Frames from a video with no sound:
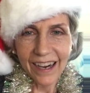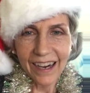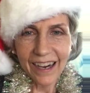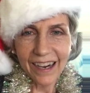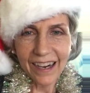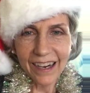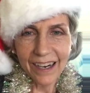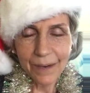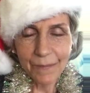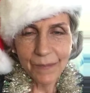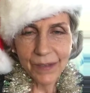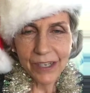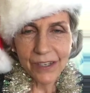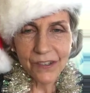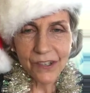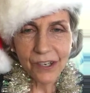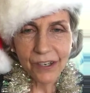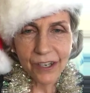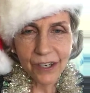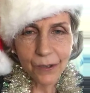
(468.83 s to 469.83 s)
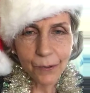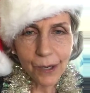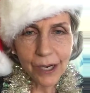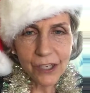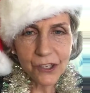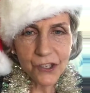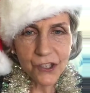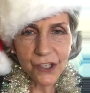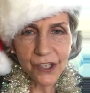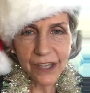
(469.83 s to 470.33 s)
Um, is there a
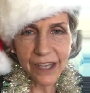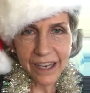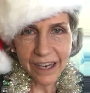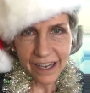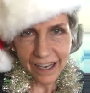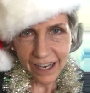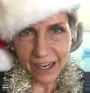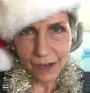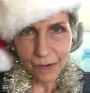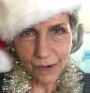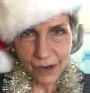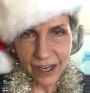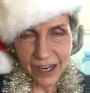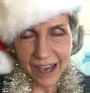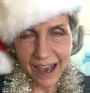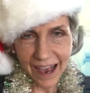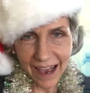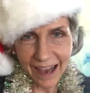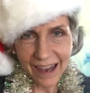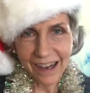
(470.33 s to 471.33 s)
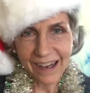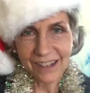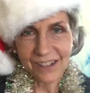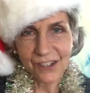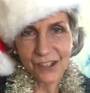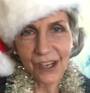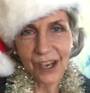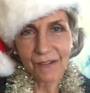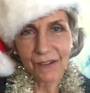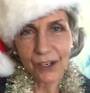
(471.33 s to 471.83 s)
question that anyone
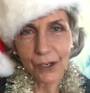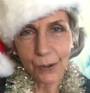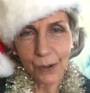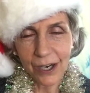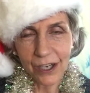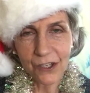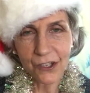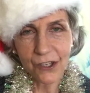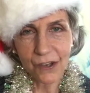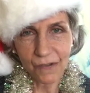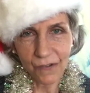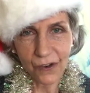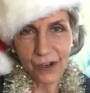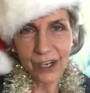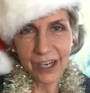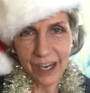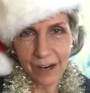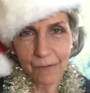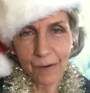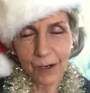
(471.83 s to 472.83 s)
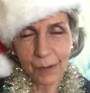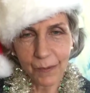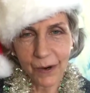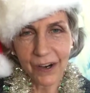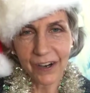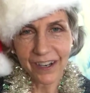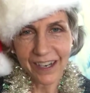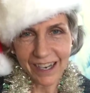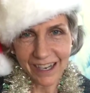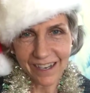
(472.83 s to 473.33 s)
has? Do you have a question for a network
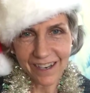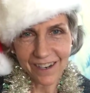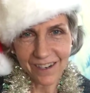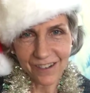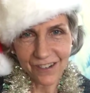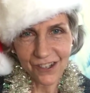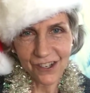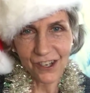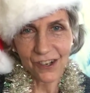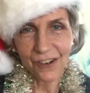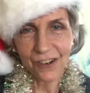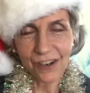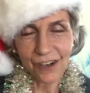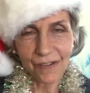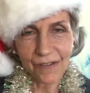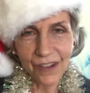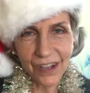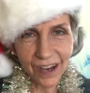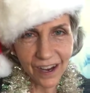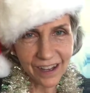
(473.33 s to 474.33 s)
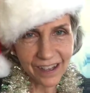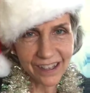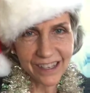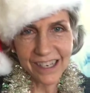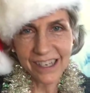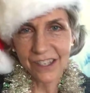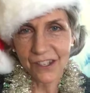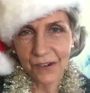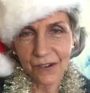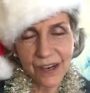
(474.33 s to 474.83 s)
marketing coach or over the
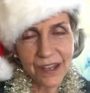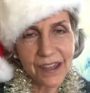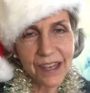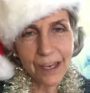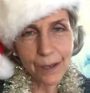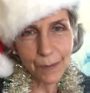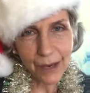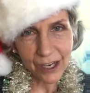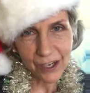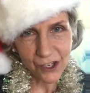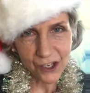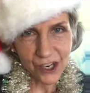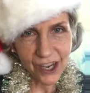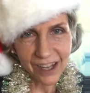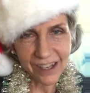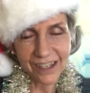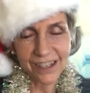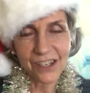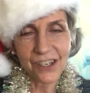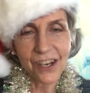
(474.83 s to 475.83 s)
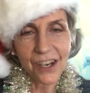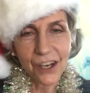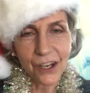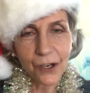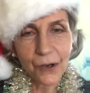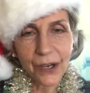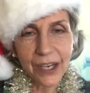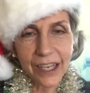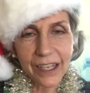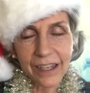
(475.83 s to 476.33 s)
holidays or anything about a challenge?
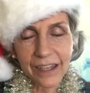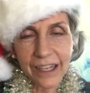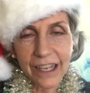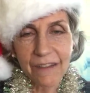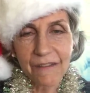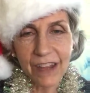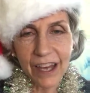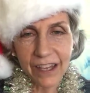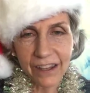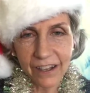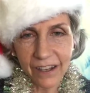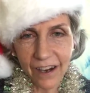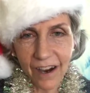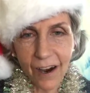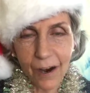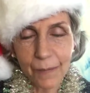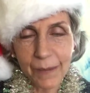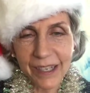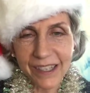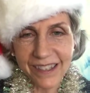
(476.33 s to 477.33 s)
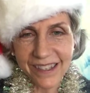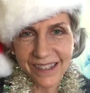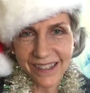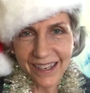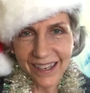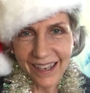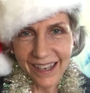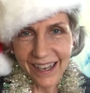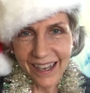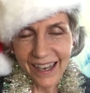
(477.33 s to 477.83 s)
Go ahead and leave that in the
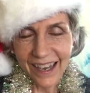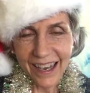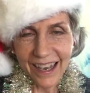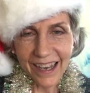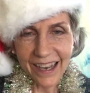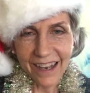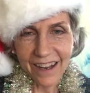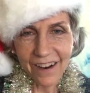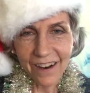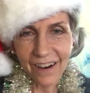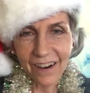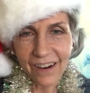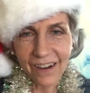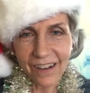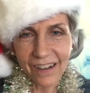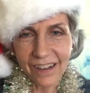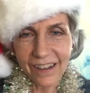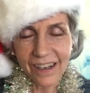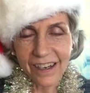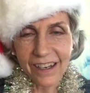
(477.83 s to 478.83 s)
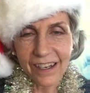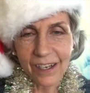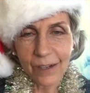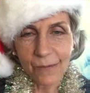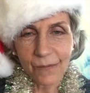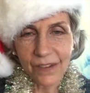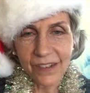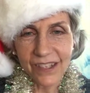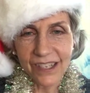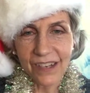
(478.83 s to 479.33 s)
comments and I'll
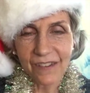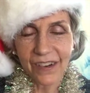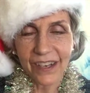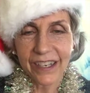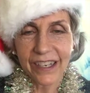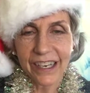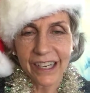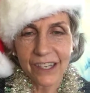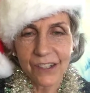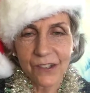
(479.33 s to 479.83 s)
um, see if I can